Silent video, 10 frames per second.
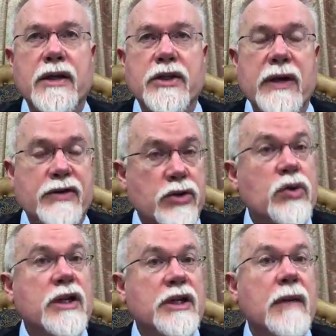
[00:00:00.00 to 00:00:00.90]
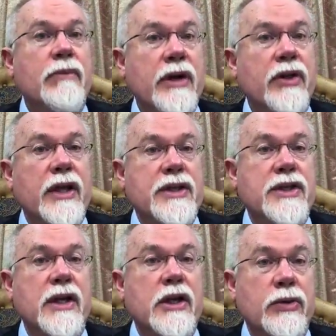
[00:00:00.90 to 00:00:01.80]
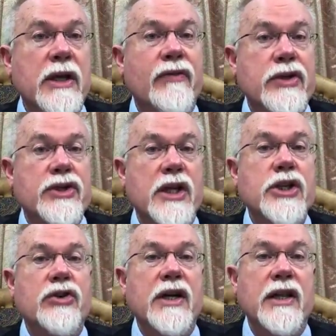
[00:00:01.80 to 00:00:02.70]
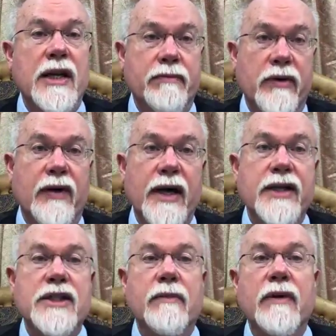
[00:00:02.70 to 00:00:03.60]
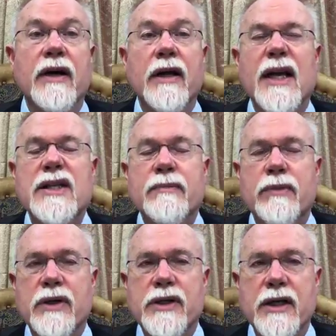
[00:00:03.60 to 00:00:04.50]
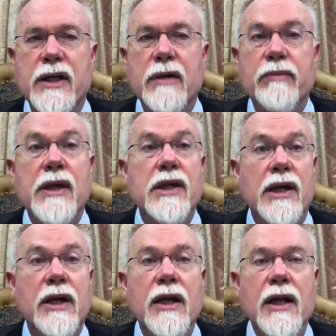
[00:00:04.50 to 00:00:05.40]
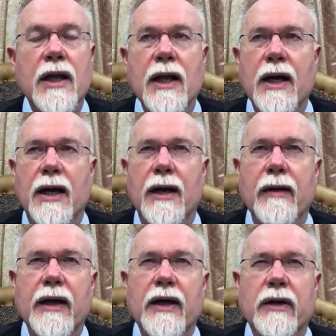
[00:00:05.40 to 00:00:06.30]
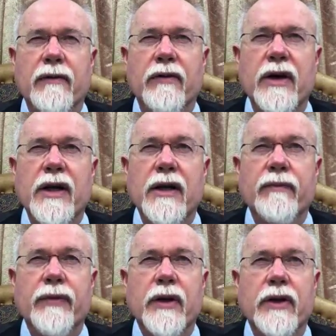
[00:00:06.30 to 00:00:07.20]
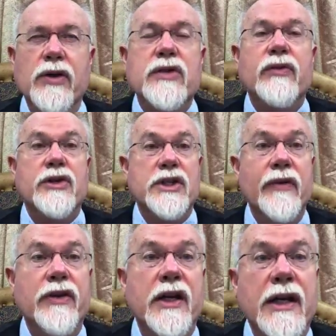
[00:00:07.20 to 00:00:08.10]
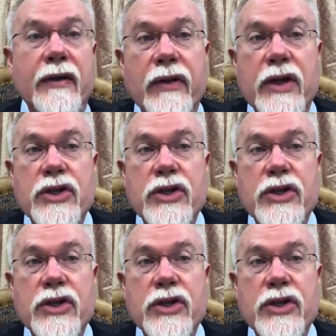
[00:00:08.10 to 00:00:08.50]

So we have two contemporary things done in the 21st century that provide some expert opinion and a very useful sifting of the